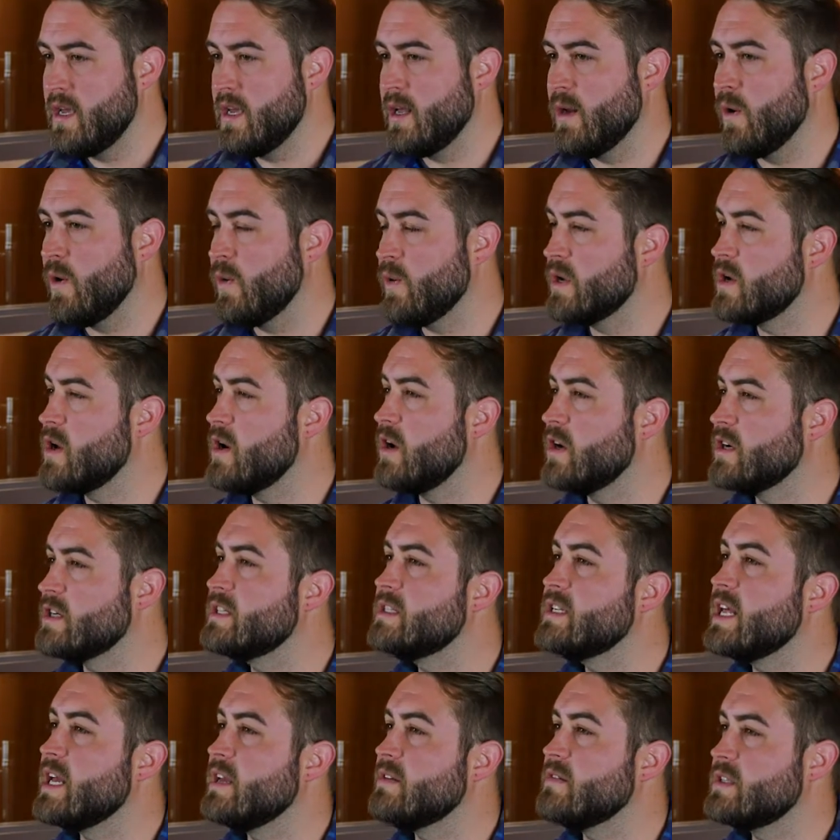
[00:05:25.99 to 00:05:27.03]
what we call our
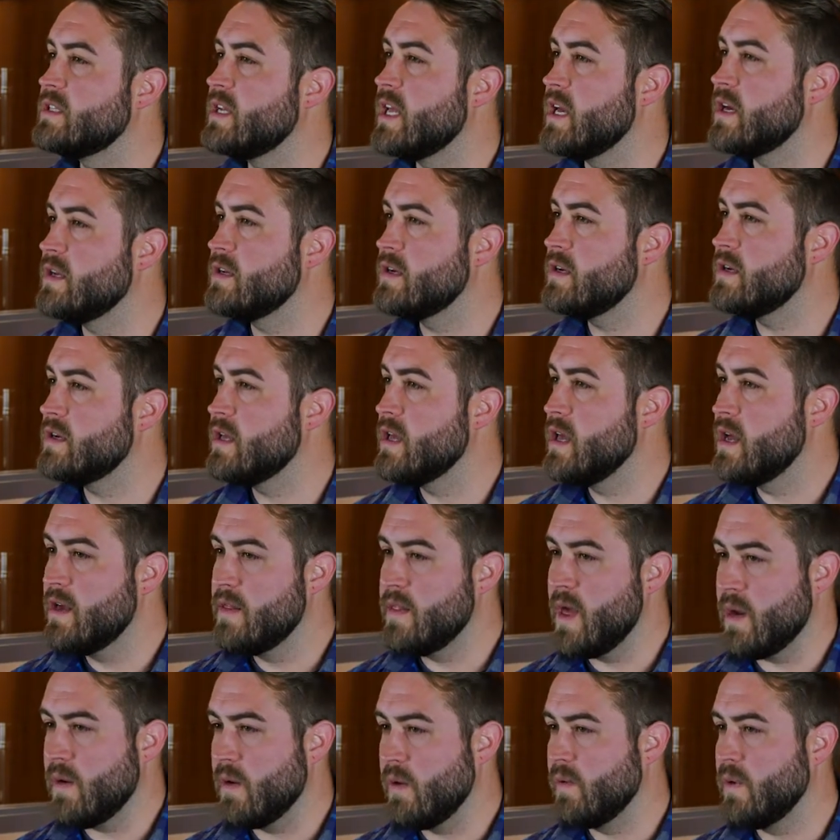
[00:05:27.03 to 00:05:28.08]
stave standard,
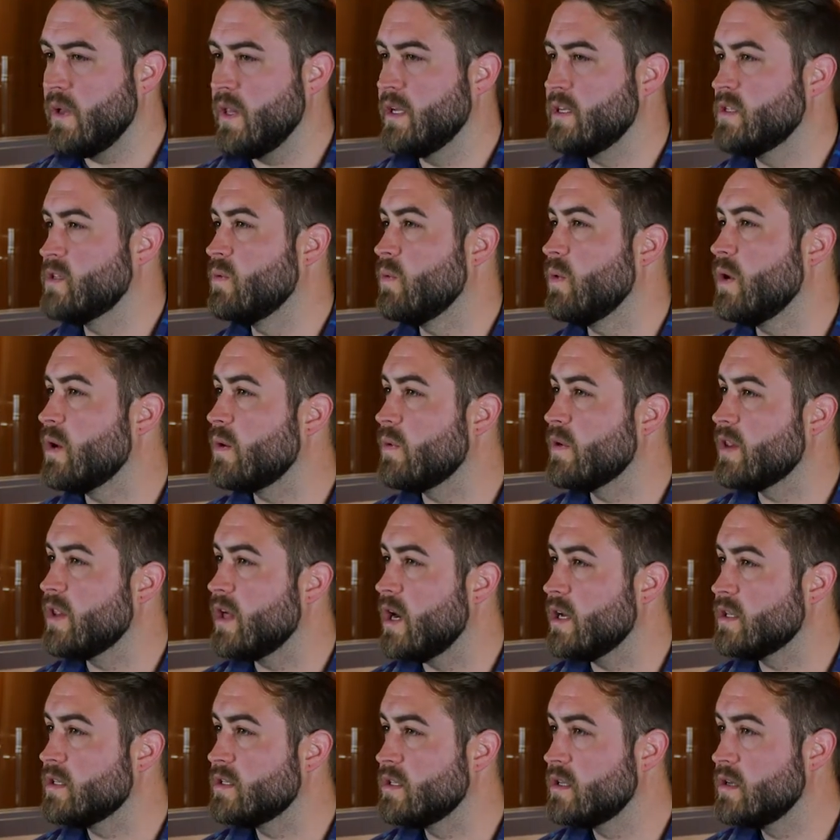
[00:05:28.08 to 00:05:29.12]
they were willing to work with
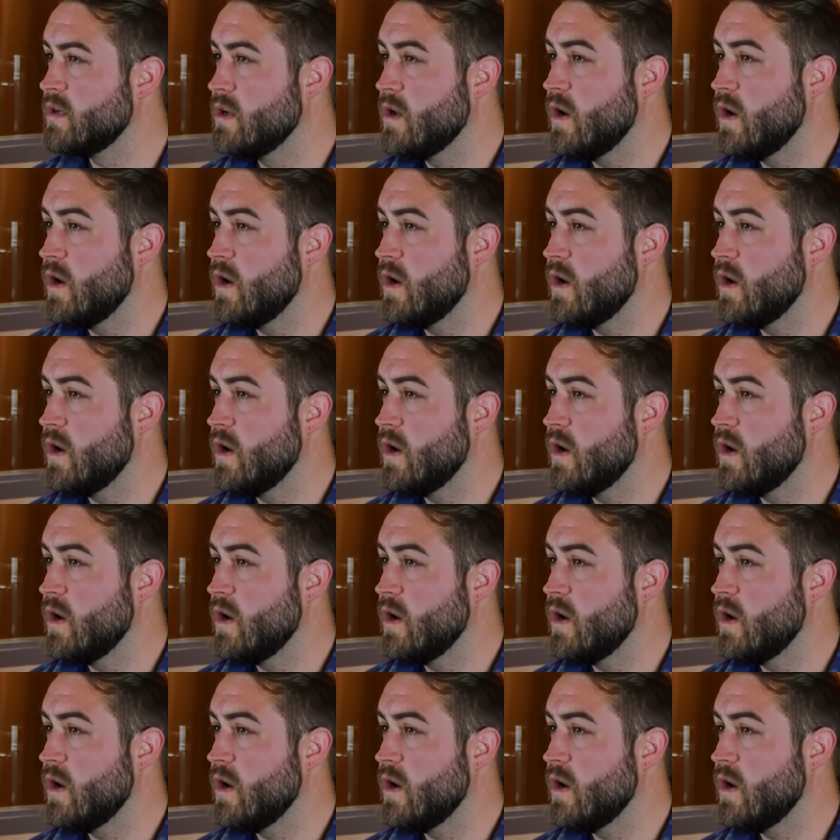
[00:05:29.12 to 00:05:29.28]
us.